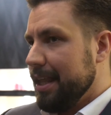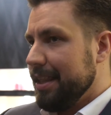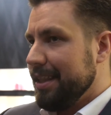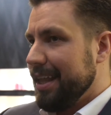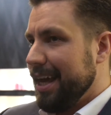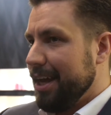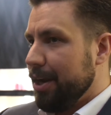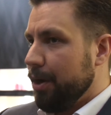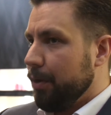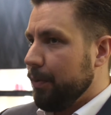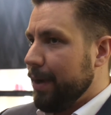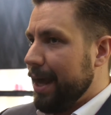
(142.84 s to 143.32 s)

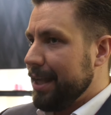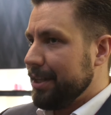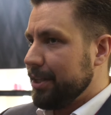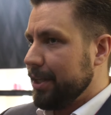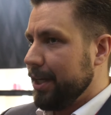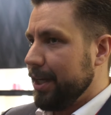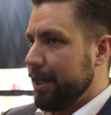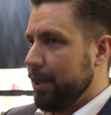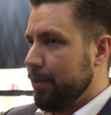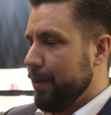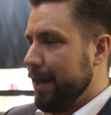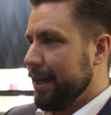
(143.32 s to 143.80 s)
they don't
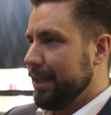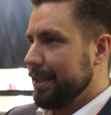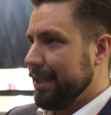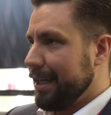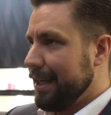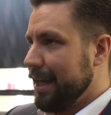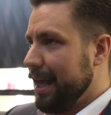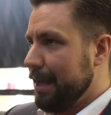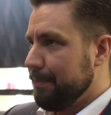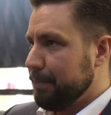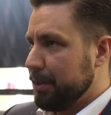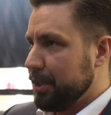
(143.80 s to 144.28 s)
attenuate
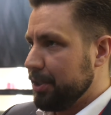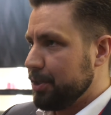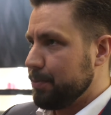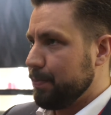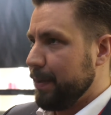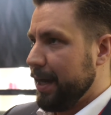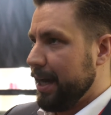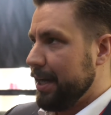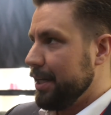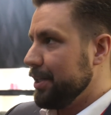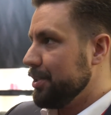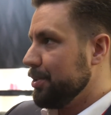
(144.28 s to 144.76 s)
in empty
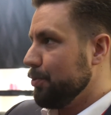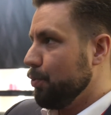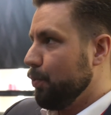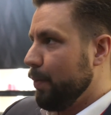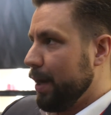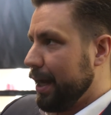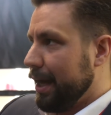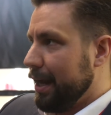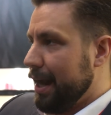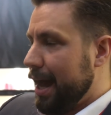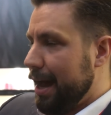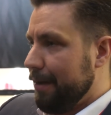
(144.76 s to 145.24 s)
space.
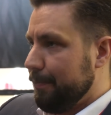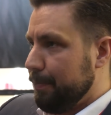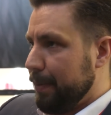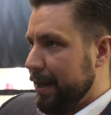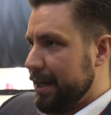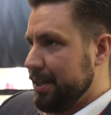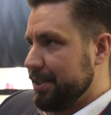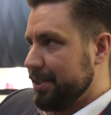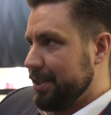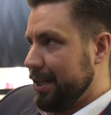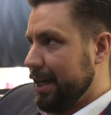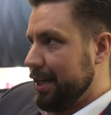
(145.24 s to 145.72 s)
We can have
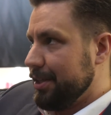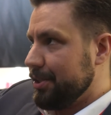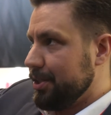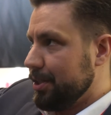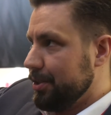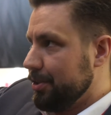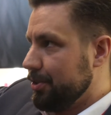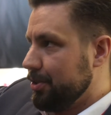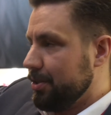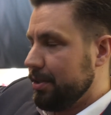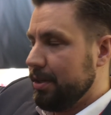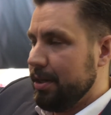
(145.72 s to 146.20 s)
base
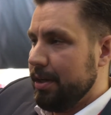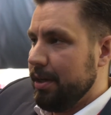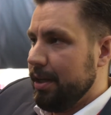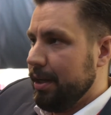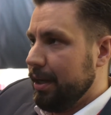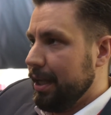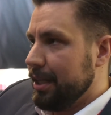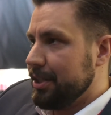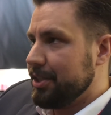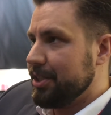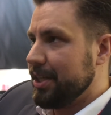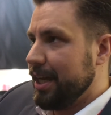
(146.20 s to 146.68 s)
stations,
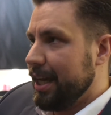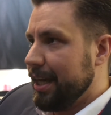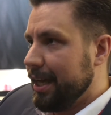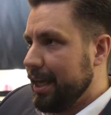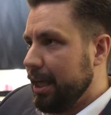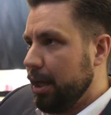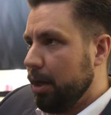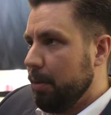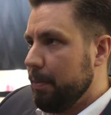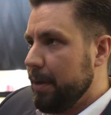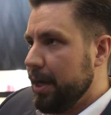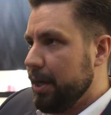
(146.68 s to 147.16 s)
let's say
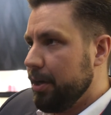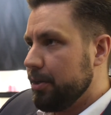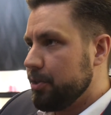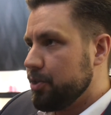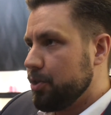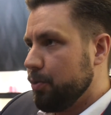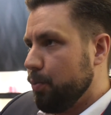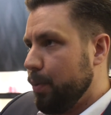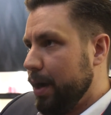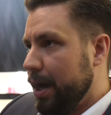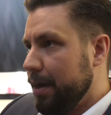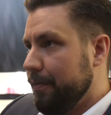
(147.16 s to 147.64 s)

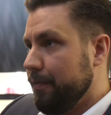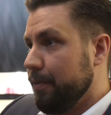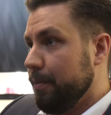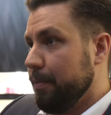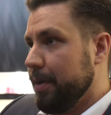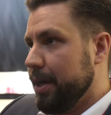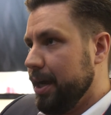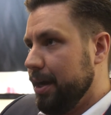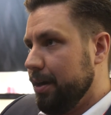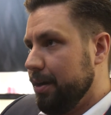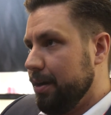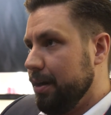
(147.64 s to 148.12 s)
kilometers away
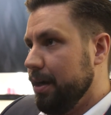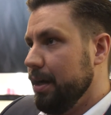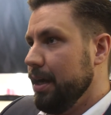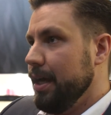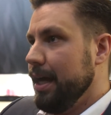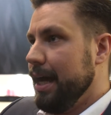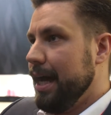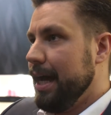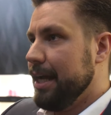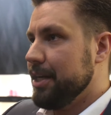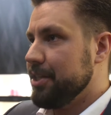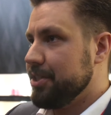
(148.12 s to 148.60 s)
from here,
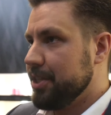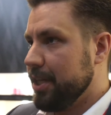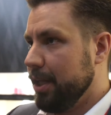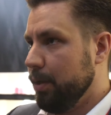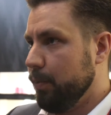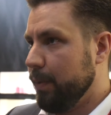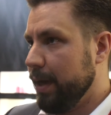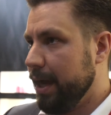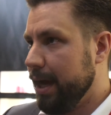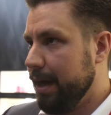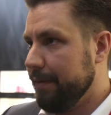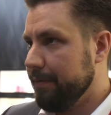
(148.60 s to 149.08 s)
and
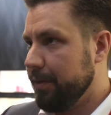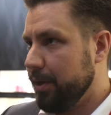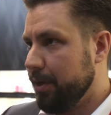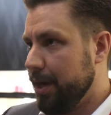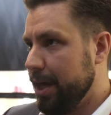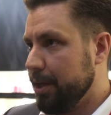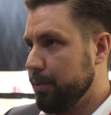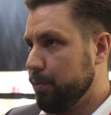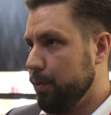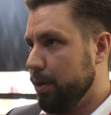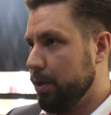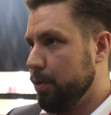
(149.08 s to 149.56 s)
still we have the
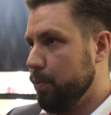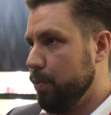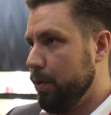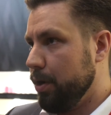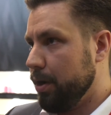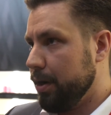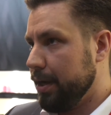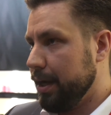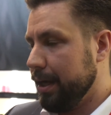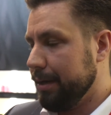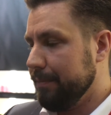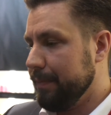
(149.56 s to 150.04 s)
network
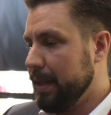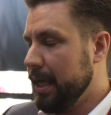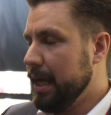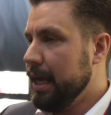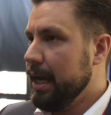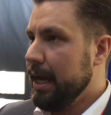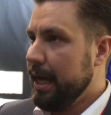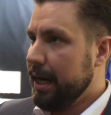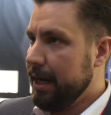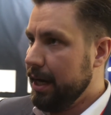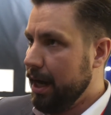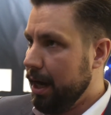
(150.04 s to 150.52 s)
working.
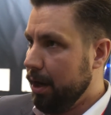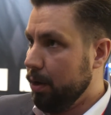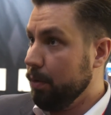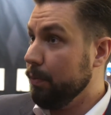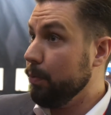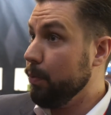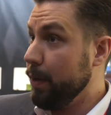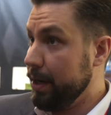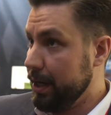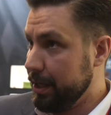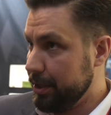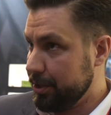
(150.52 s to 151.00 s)
Now,
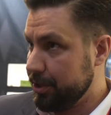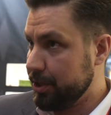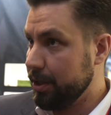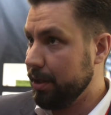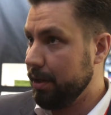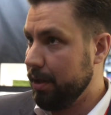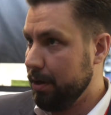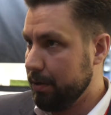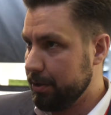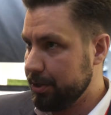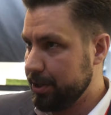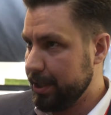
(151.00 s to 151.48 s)
when it's a
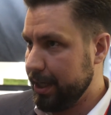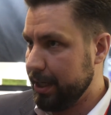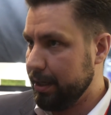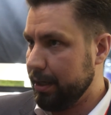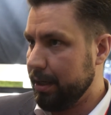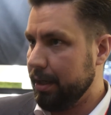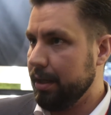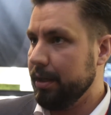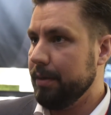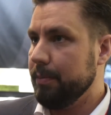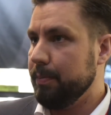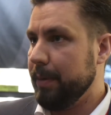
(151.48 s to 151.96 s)
long
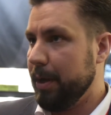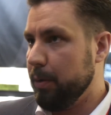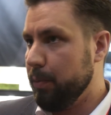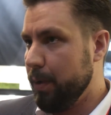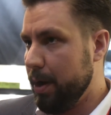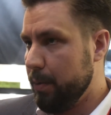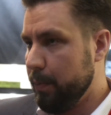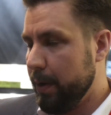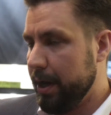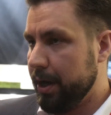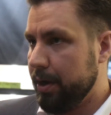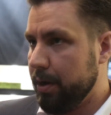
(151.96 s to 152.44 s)
signal, but
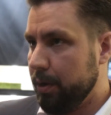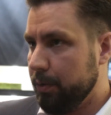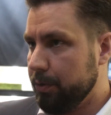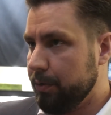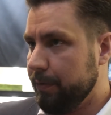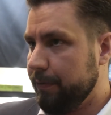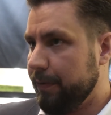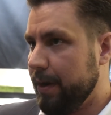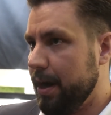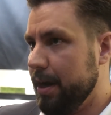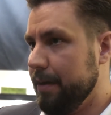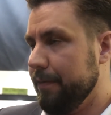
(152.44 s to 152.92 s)
when we go
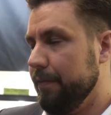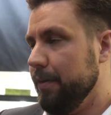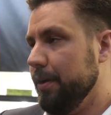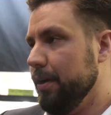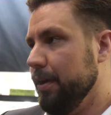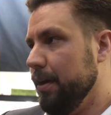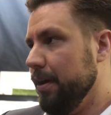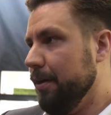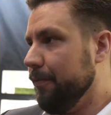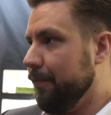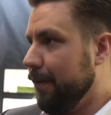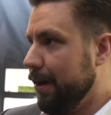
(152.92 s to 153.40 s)
to five
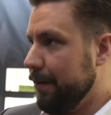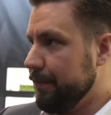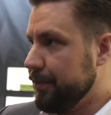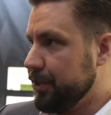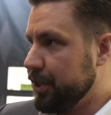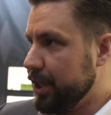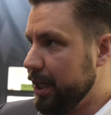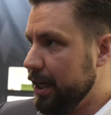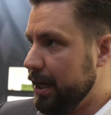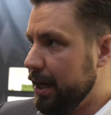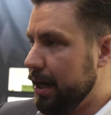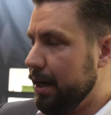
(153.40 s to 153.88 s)

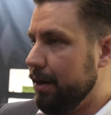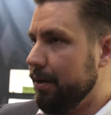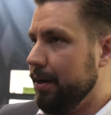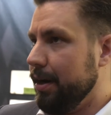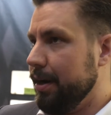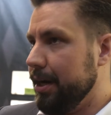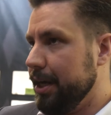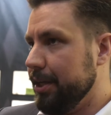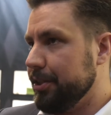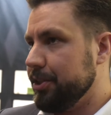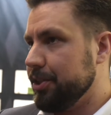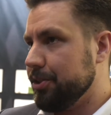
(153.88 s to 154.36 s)
5G
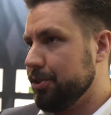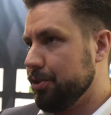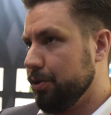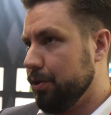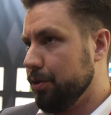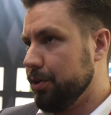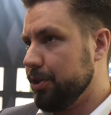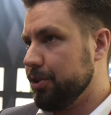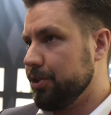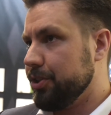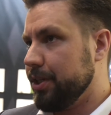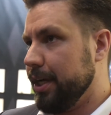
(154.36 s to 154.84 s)
era, it's a
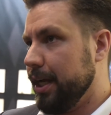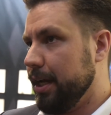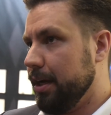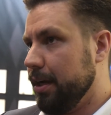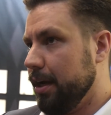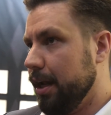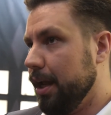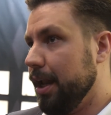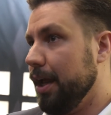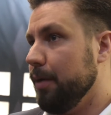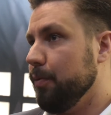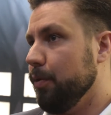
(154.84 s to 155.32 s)
shorter
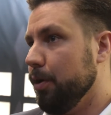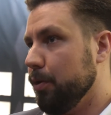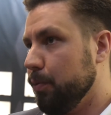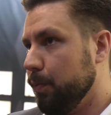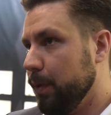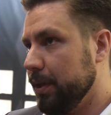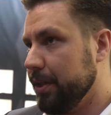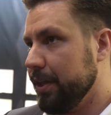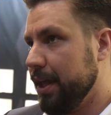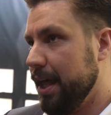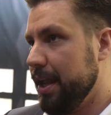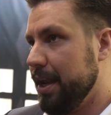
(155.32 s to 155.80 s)
signal, and
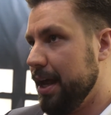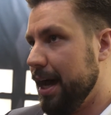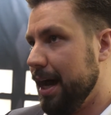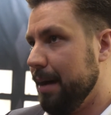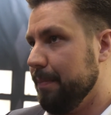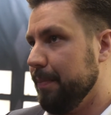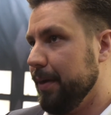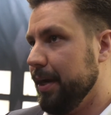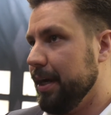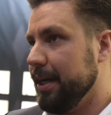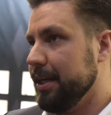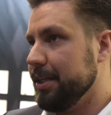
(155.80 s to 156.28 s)
what will then
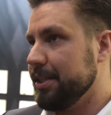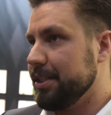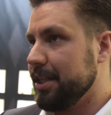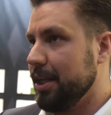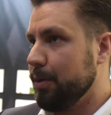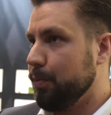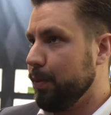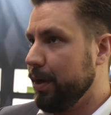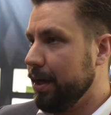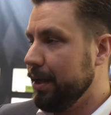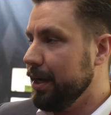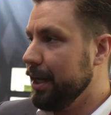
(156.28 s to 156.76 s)
happen is
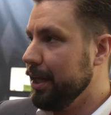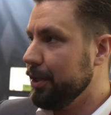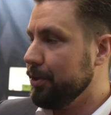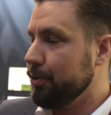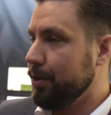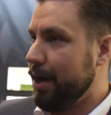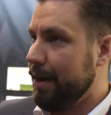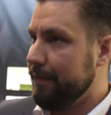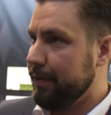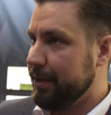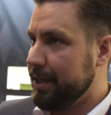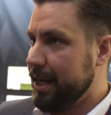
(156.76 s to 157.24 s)
that we need
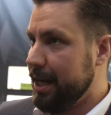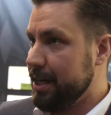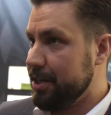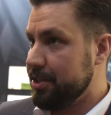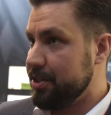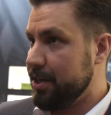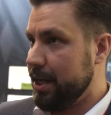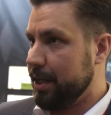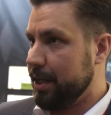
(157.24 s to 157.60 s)
to have a dense